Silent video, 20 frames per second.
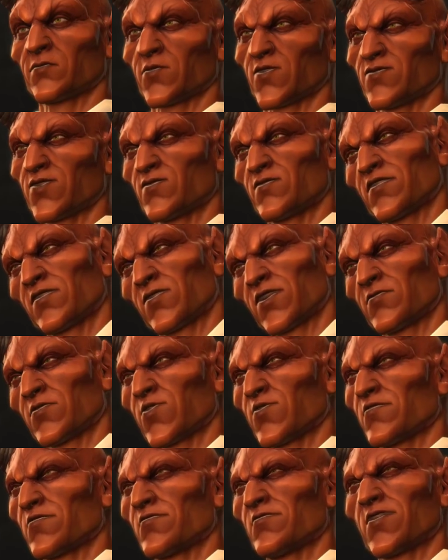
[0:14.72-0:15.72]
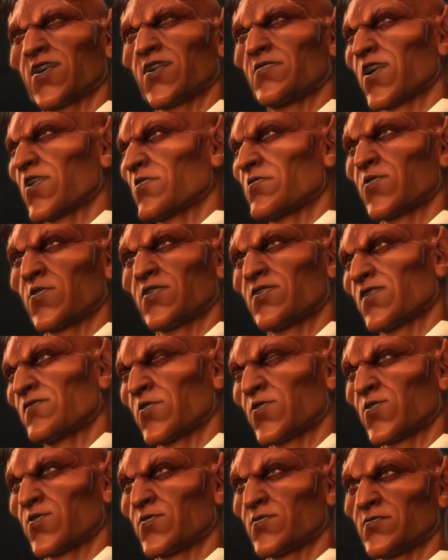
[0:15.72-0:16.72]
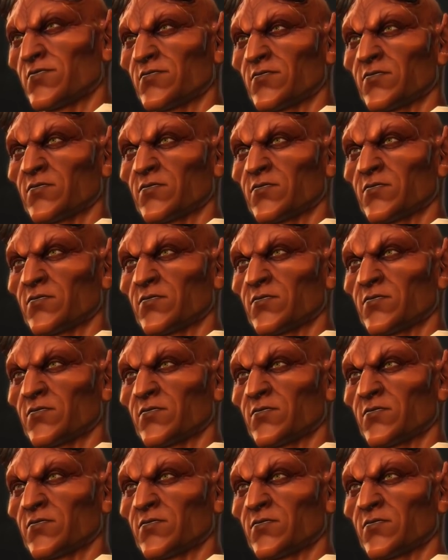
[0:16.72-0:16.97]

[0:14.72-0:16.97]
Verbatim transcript: It was the scenic route. Can't argue with the view.